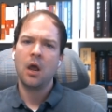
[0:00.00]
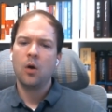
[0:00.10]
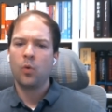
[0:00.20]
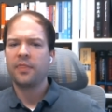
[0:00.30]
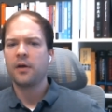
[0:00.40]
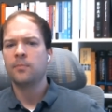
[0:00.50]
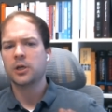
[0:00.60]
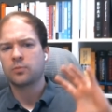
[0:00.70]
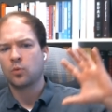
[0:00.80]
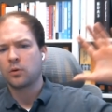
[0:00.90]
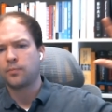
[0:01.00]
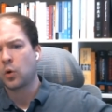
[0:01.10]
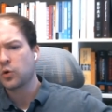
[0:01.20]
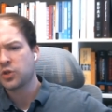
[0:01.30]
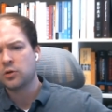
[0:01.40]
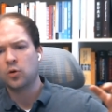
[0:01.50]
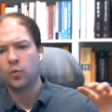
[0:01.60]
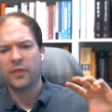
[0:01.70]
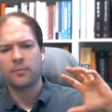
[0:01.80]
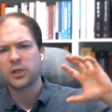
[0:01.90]
with a much more personal,
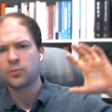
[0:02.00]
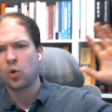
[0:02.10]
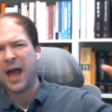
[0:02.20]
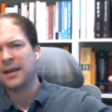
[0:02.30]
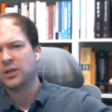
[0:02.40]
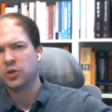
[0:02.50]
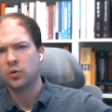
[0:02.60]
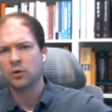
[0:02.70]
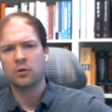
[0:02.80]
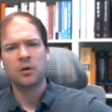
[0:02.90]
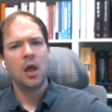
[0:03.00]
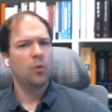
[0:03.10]
with a much more attitudinal,